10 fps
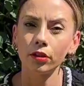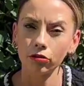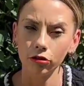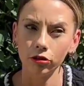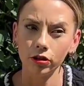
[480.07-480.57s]

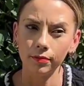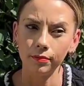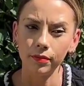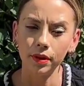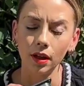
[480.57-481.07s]
grew
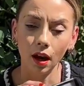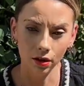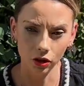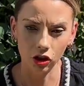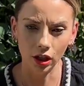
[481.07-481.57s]
them
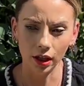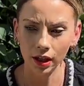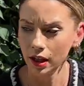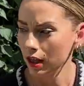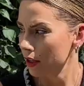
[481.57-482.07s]
last year,
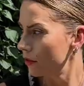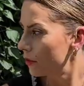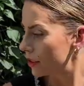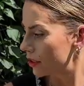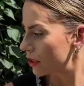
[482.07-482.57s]

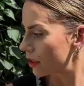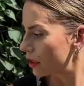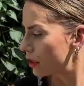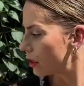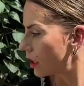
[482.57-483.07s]
this is
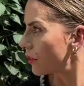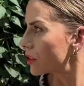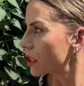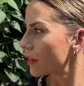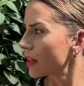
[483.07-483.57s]
a
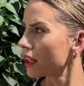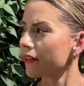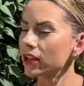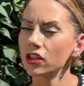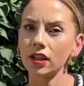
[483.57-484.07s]
Lavatera here
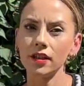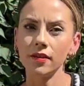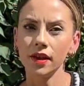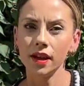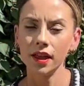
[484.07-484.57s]
actually,
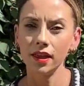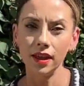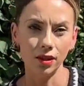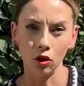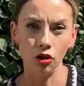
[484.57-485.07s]

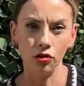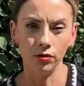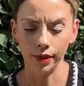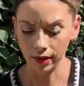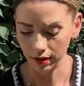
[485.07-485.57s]
this got
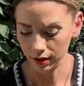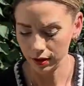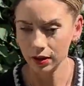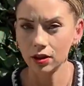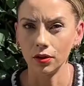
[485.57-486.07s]
enormous.
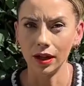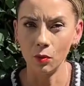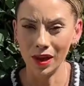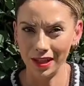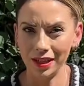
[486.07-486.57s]
So it
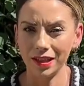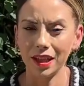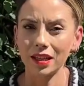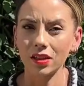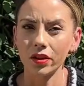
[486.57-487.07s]
went into
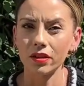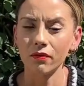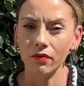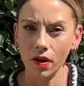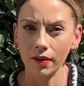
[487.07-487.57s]
that size
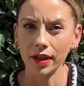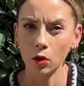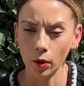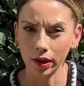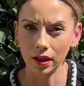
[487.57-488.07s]
very
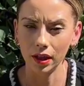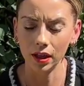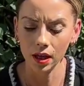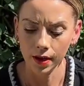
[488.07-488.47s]
quickly.